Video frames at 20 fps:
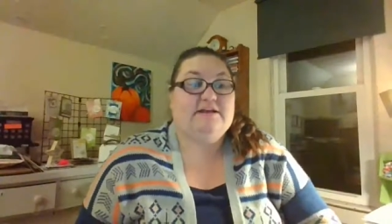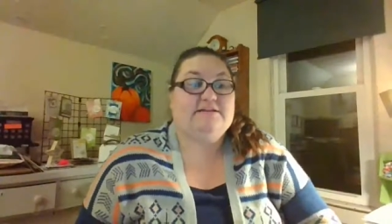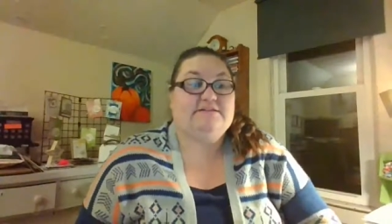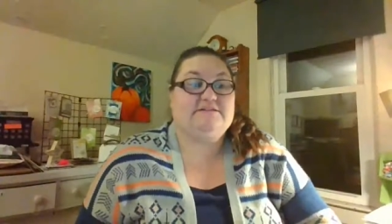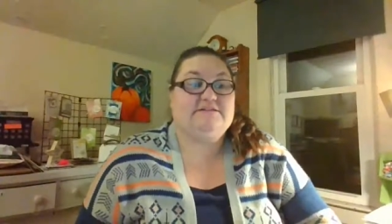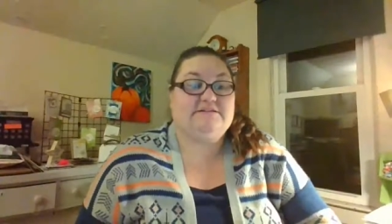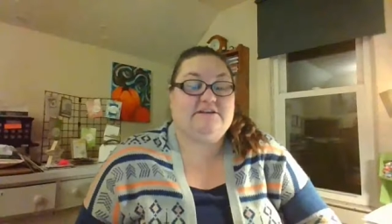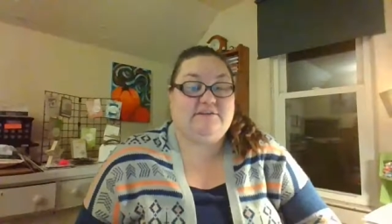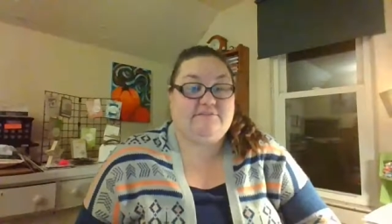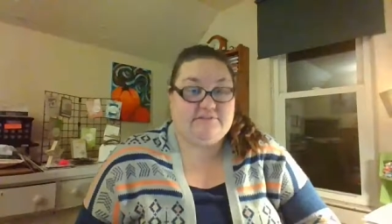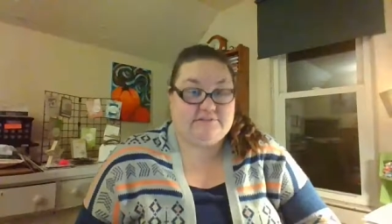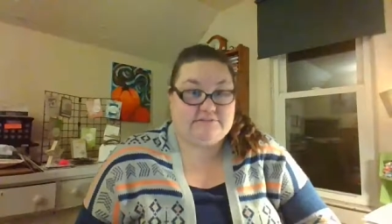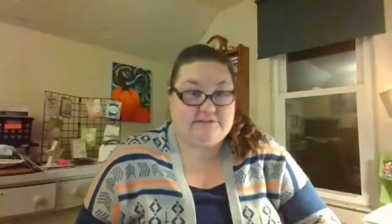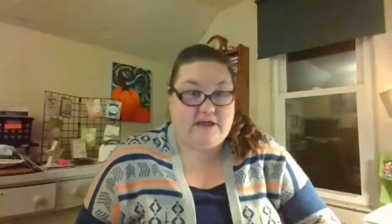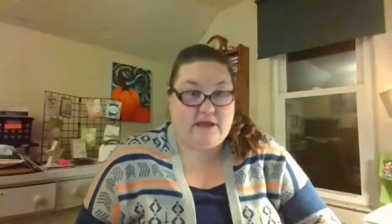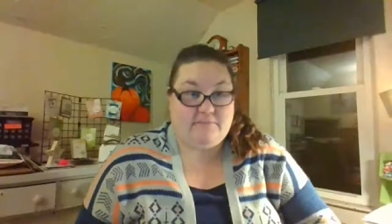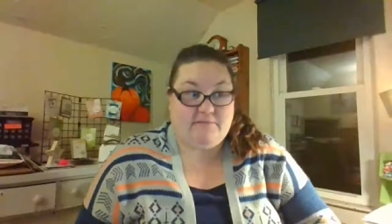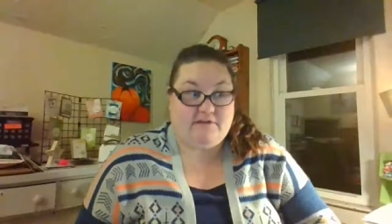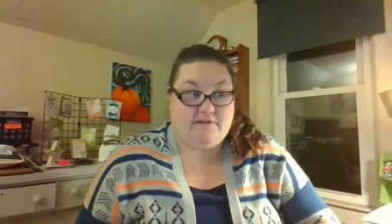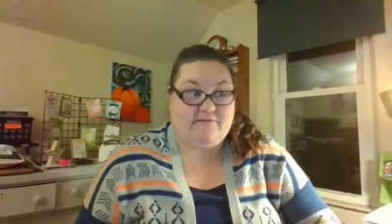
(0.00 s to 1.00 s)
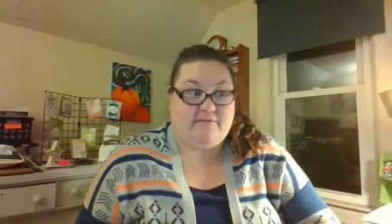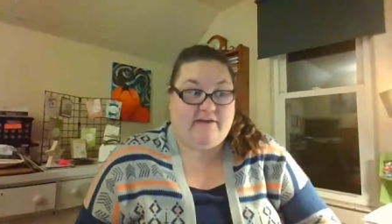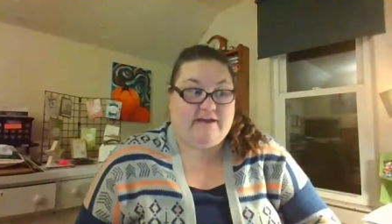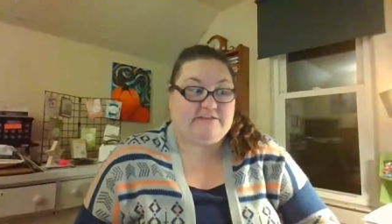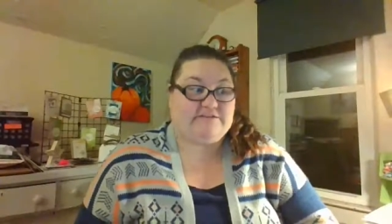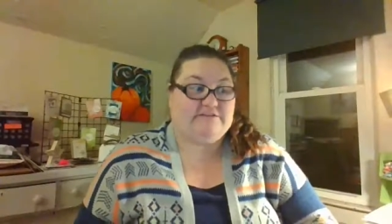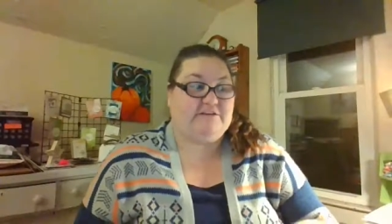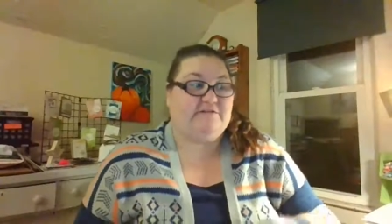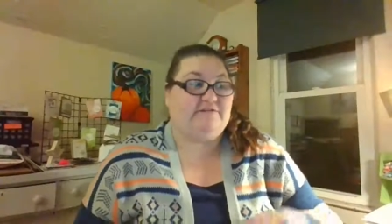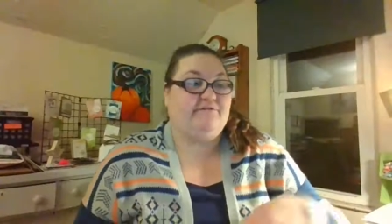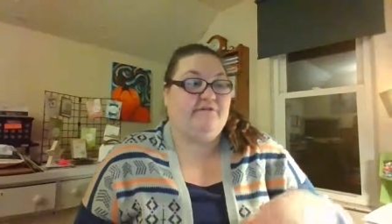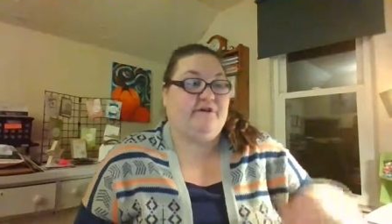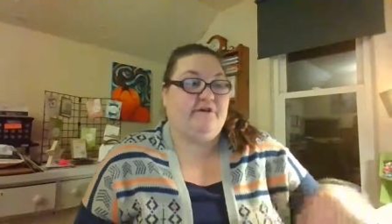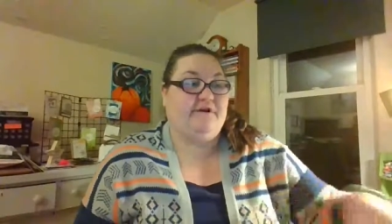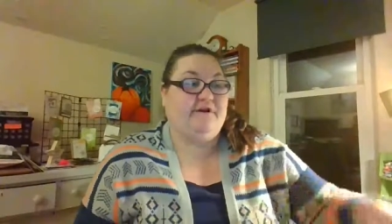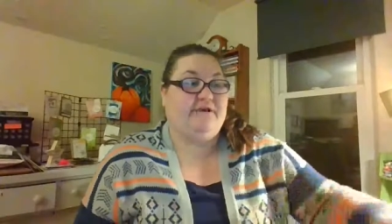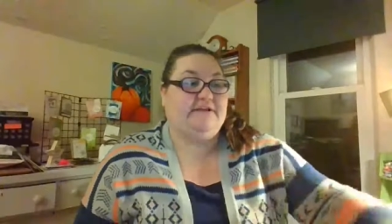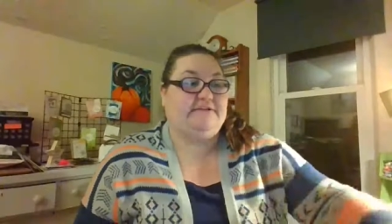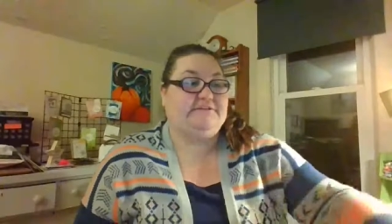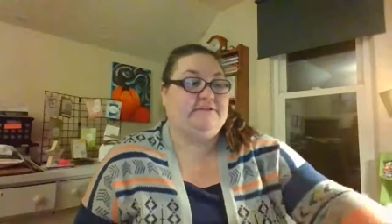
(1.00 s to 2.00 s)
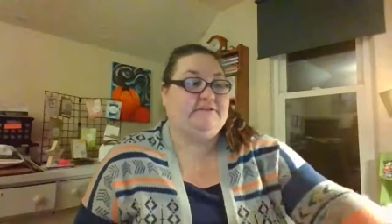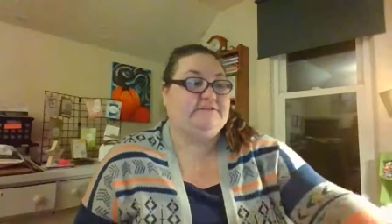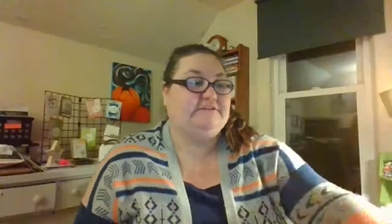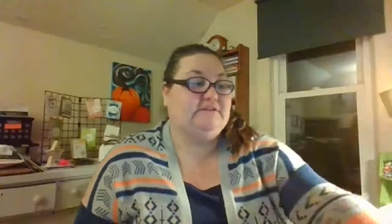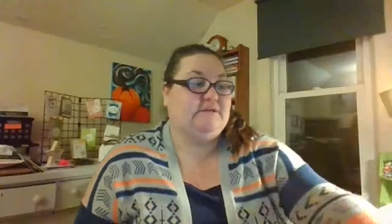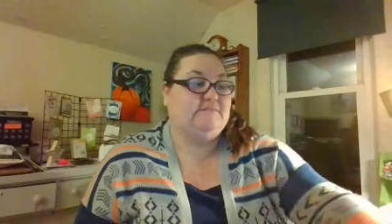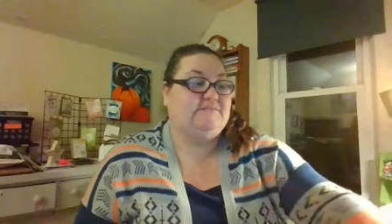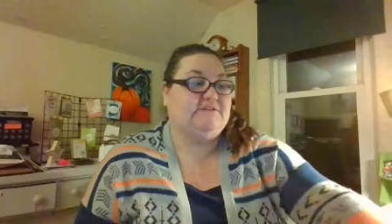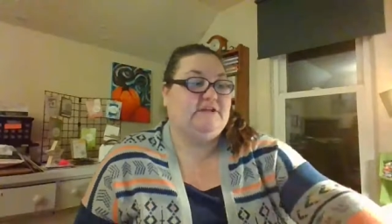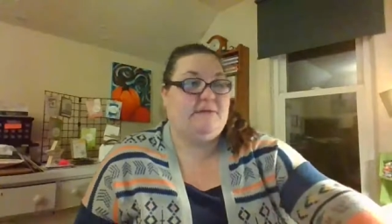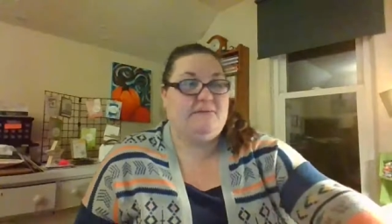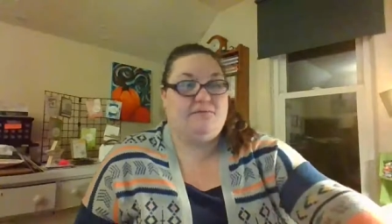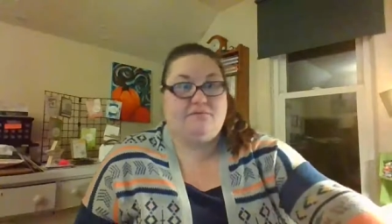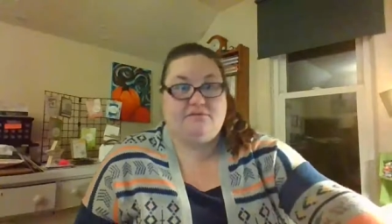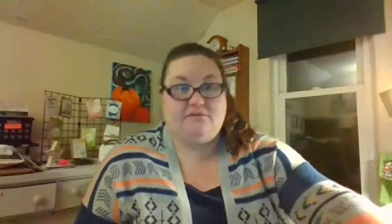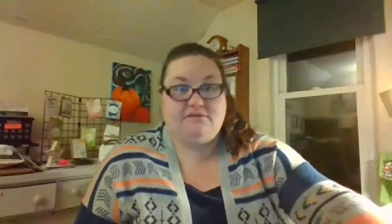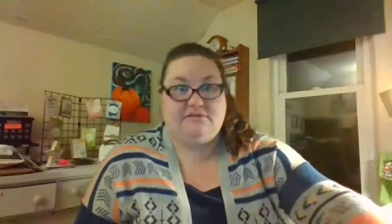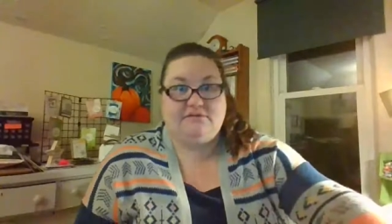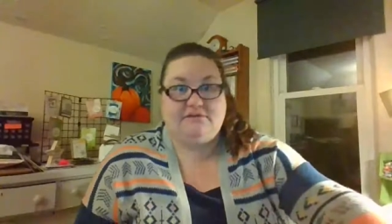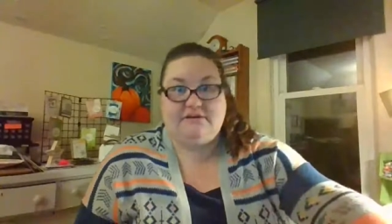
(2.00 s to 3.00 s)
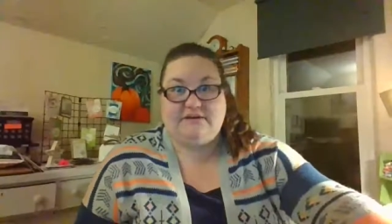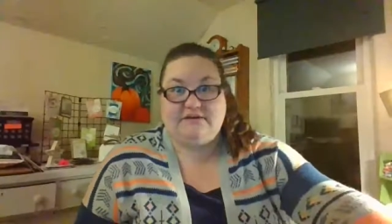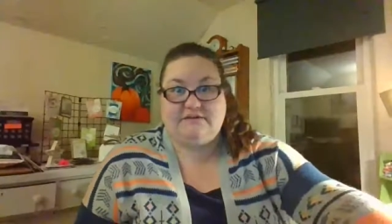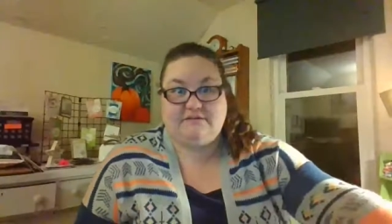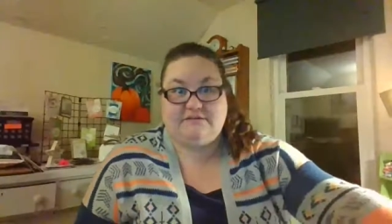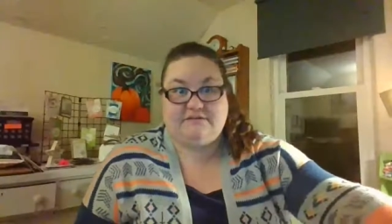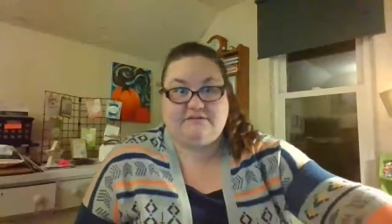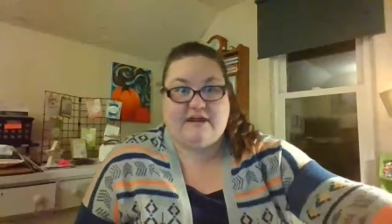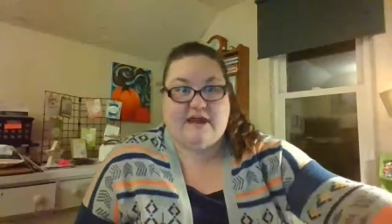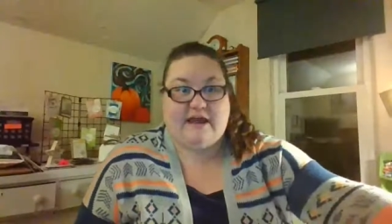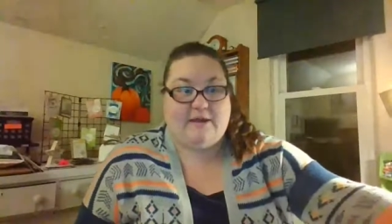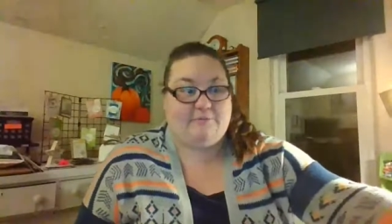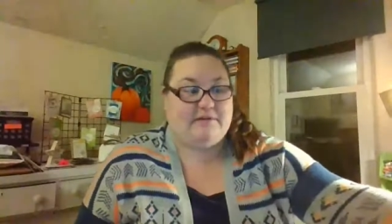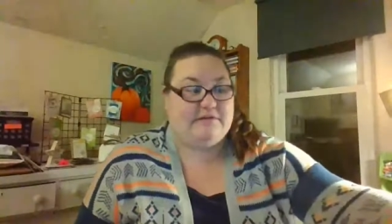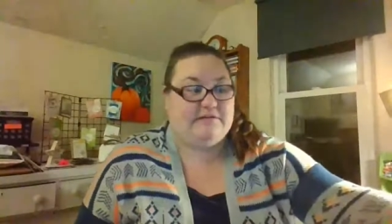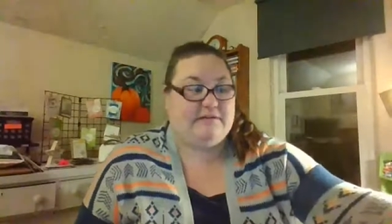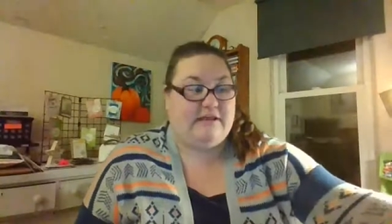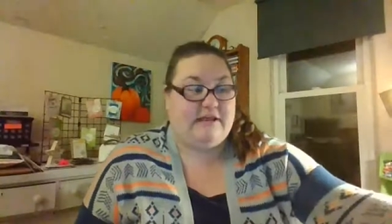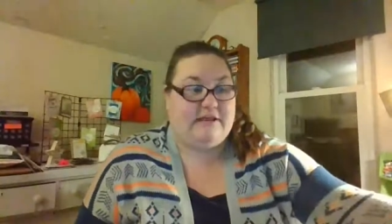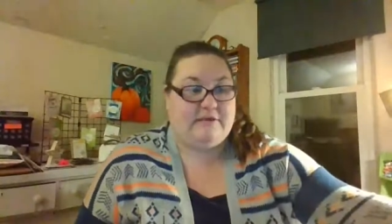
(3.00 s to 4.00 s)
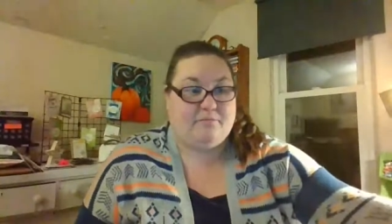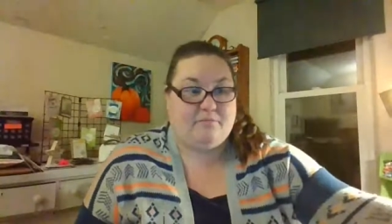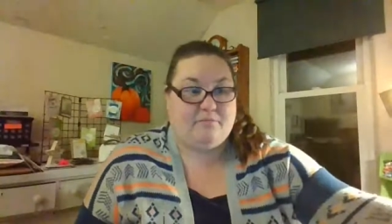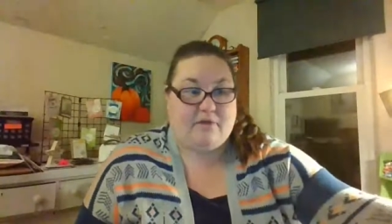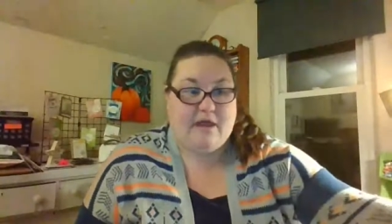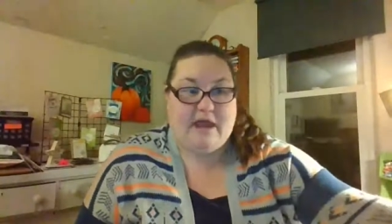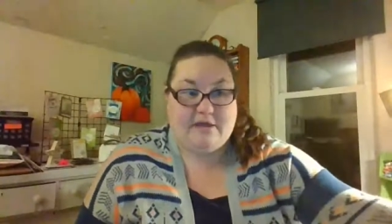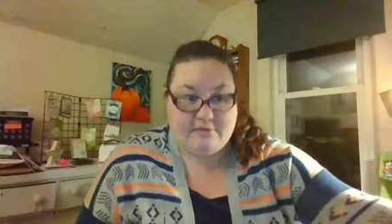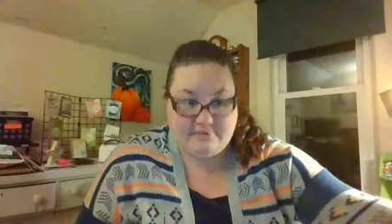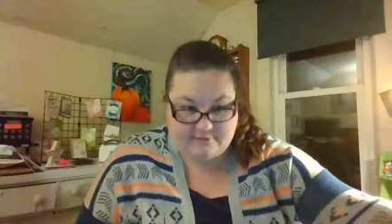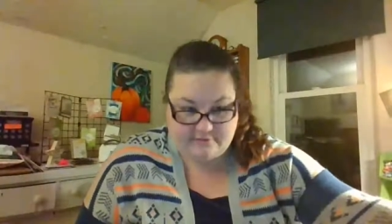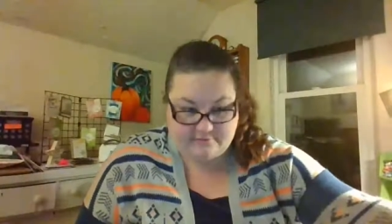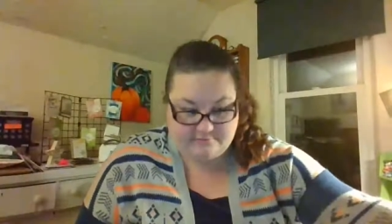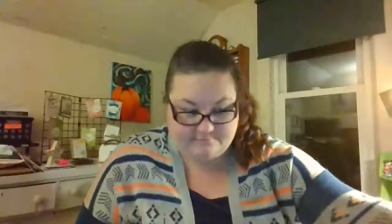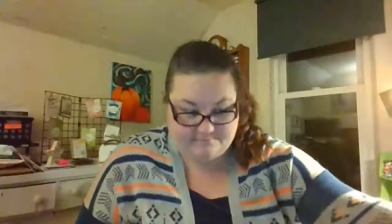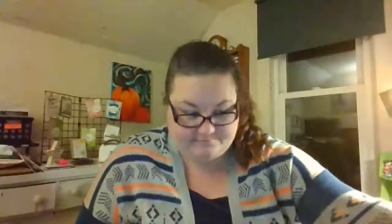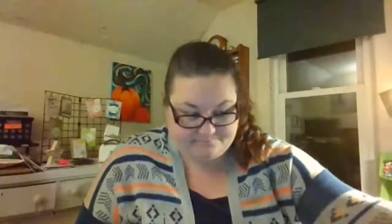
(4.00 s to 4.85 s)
Stuff is coming fast and furious, and sometimes we just need to stop and take a breath